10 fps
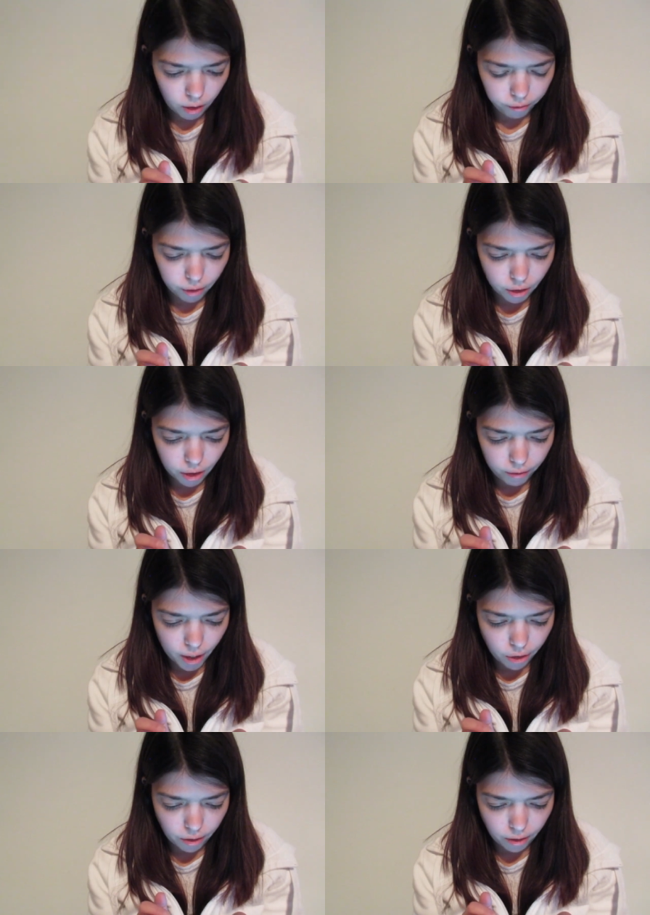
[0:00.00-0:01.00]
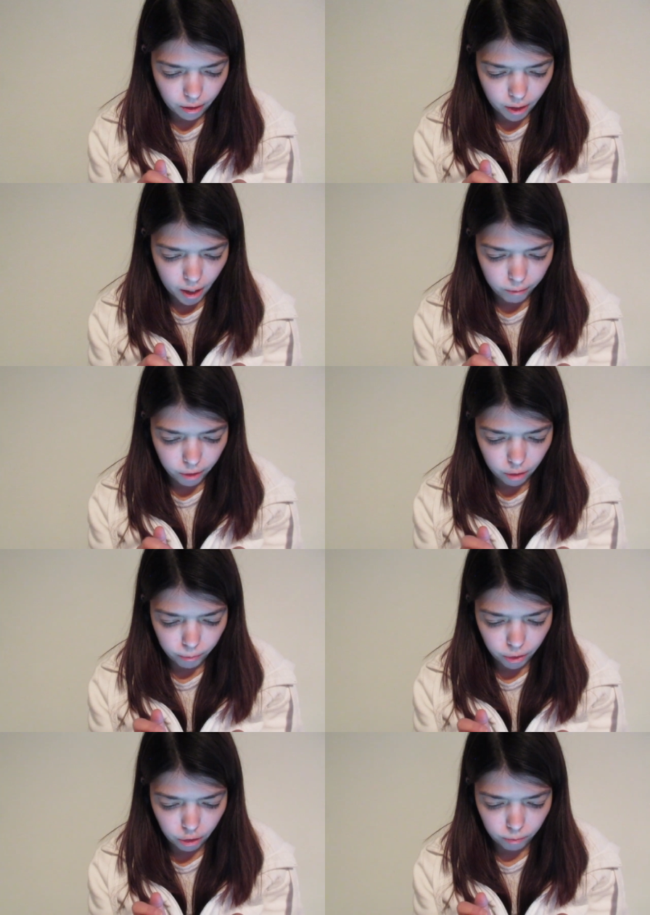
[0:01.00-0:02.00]
Then for generations, the slave was
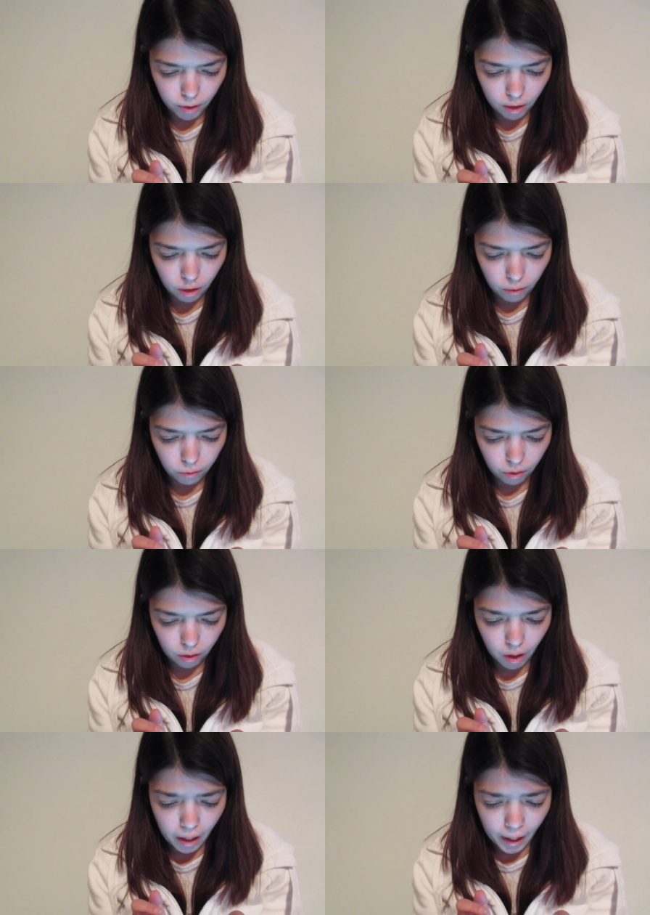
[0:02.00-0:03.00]
supposed to be the chosen,